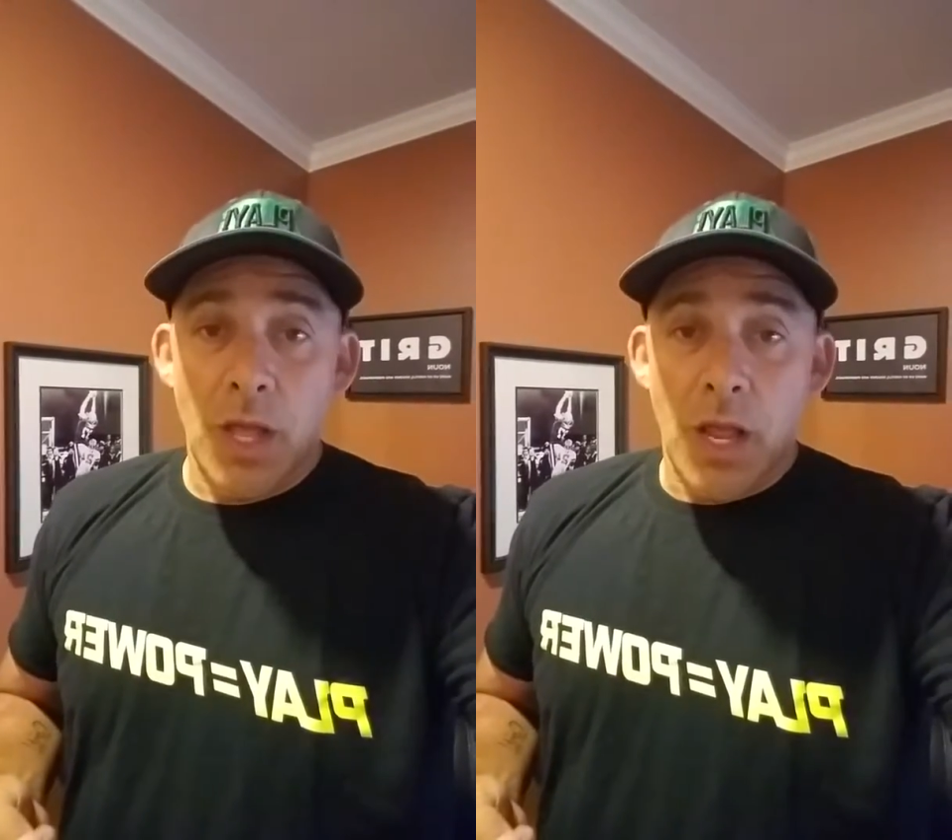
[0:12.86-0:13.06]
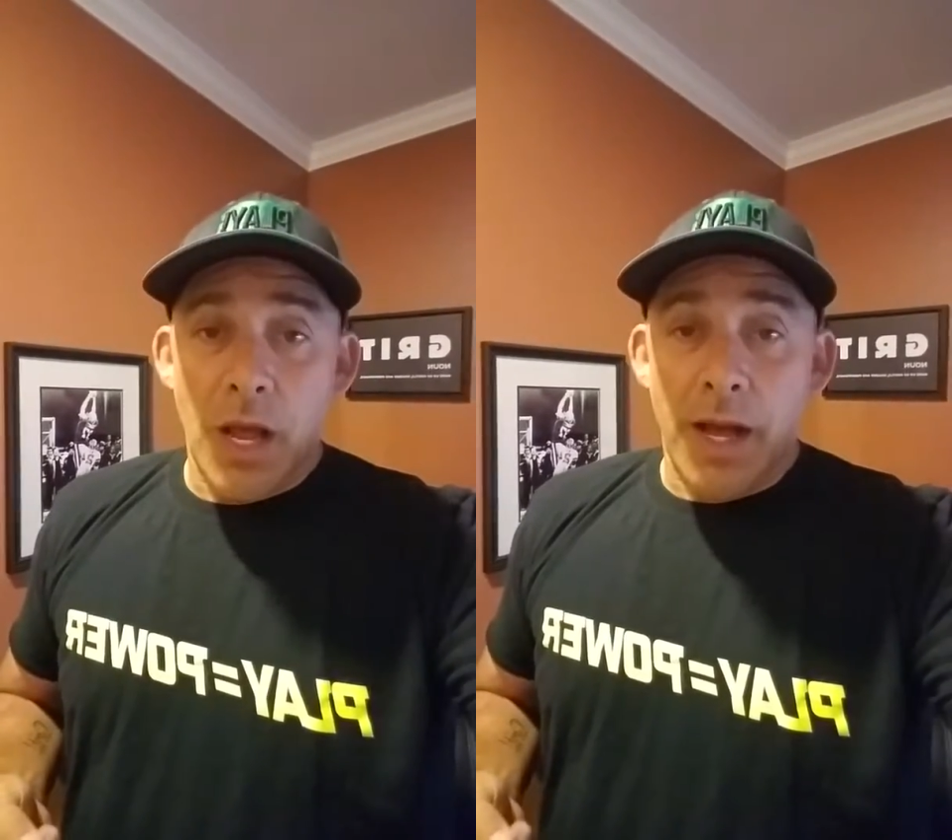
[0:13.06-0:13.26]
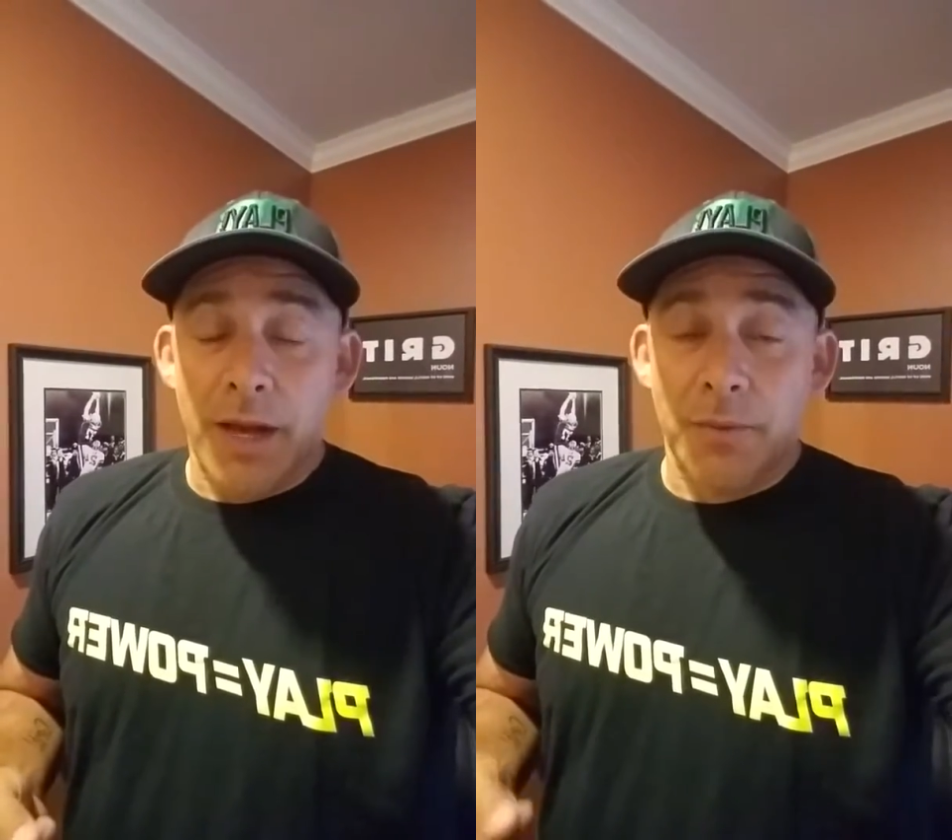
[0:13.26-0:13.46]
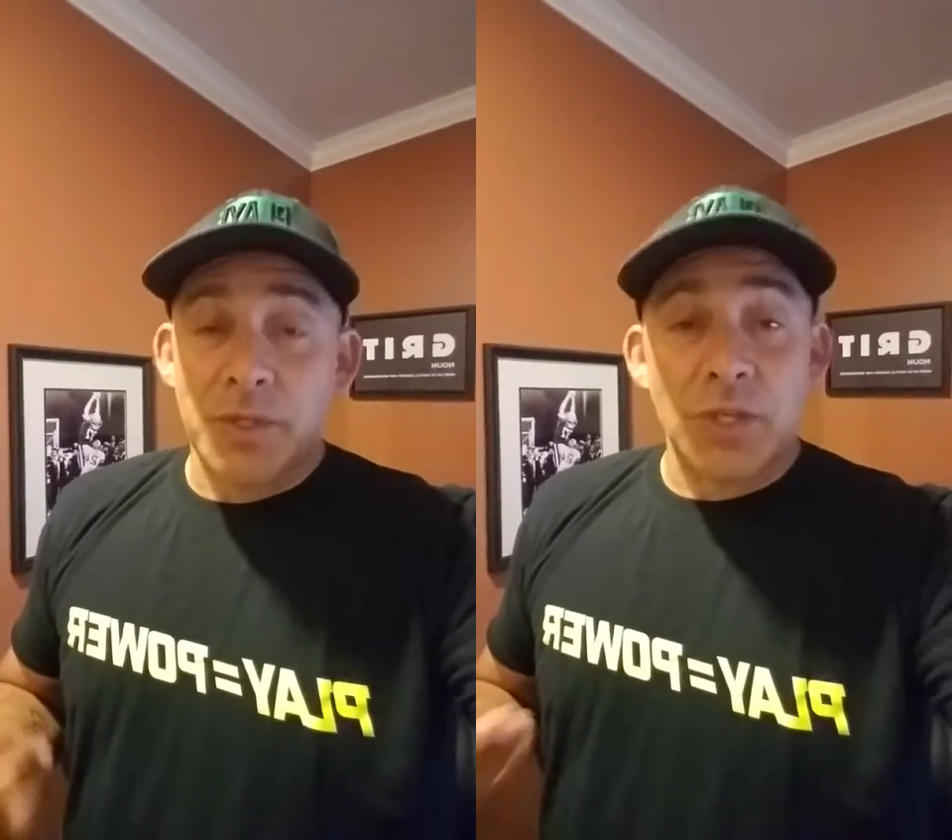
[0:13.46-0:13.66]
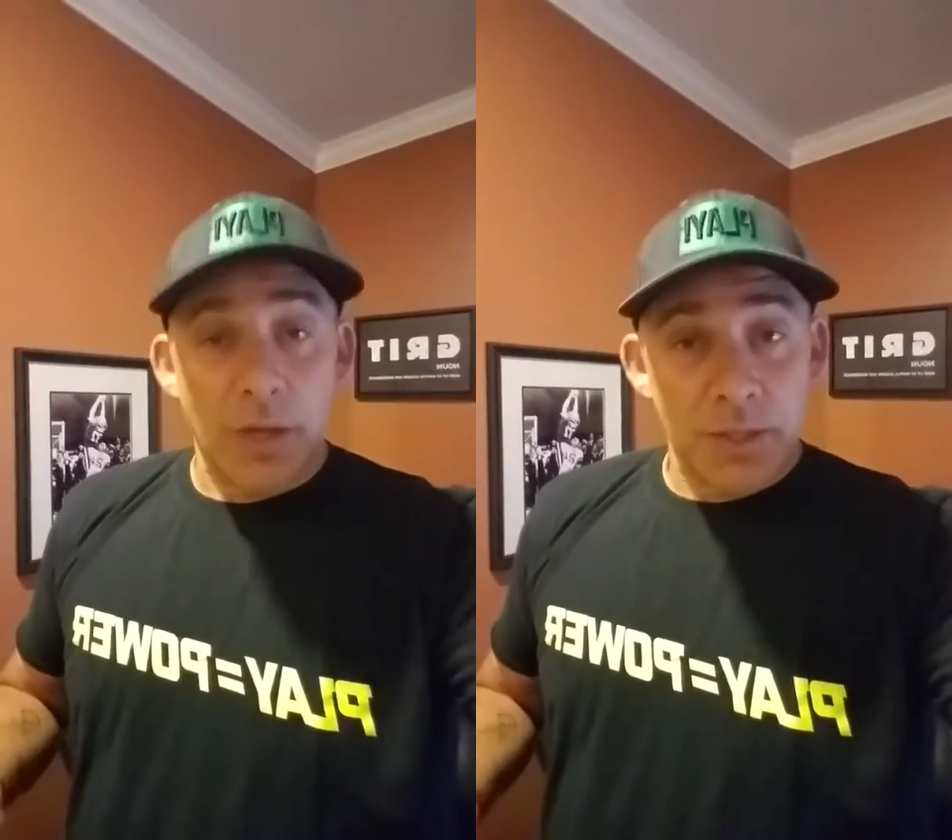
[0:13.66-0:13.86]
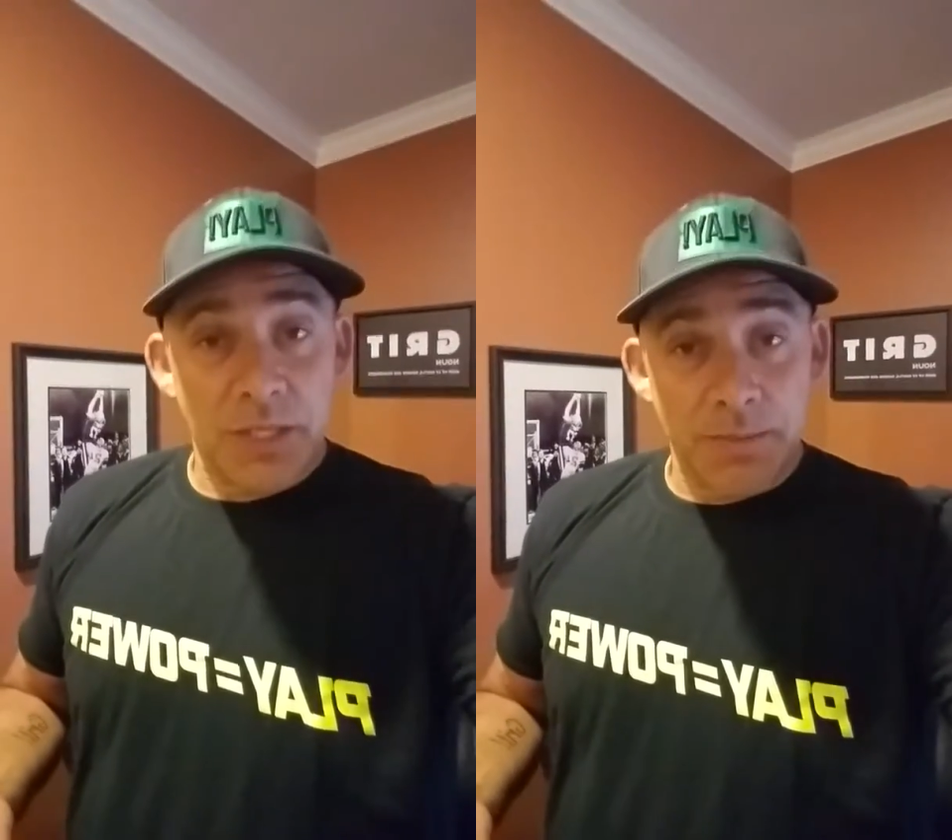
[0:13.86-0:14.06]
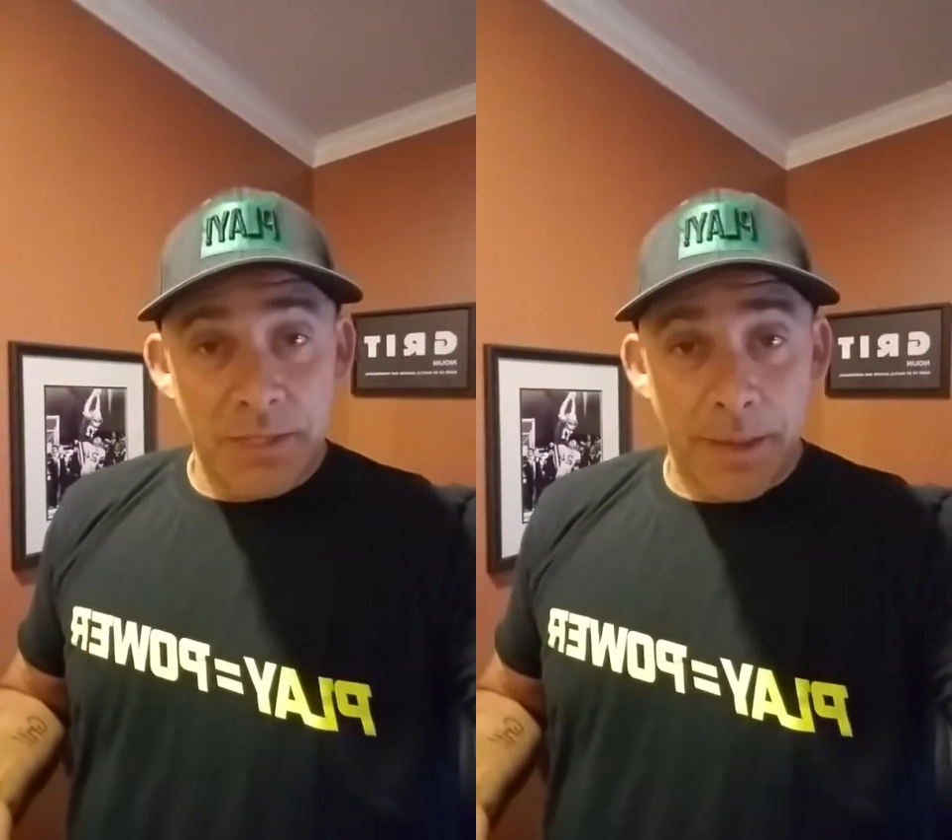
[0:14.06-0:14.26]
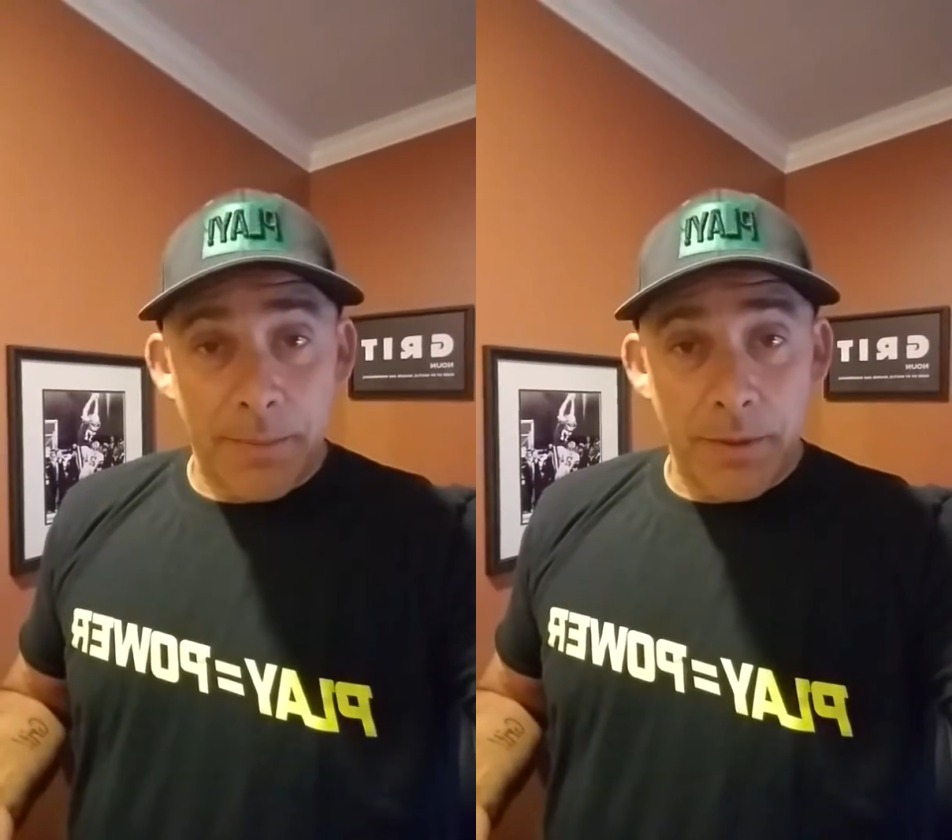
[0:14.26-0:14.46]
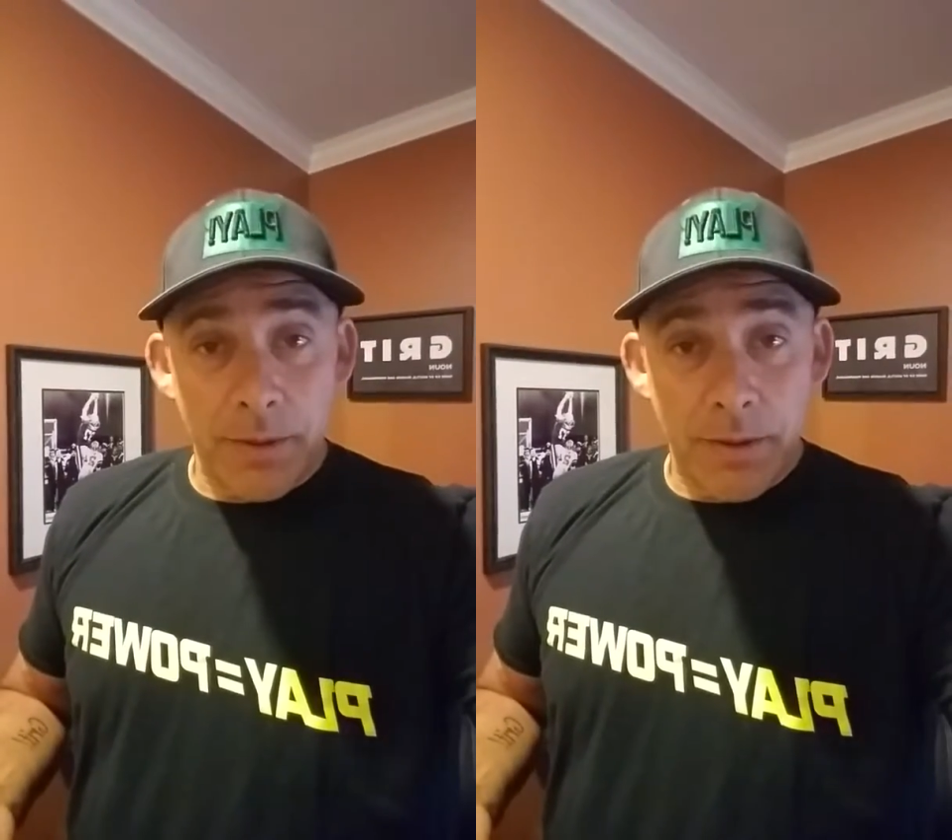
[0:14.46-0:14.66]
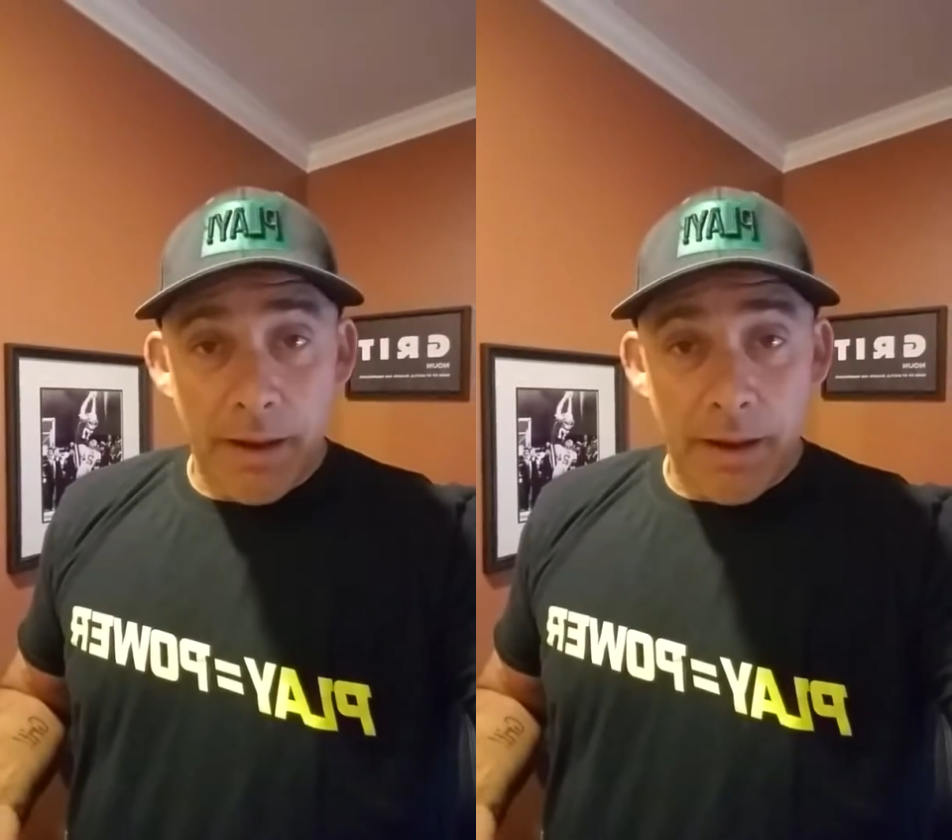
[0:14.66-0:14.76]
Uh, we start in September,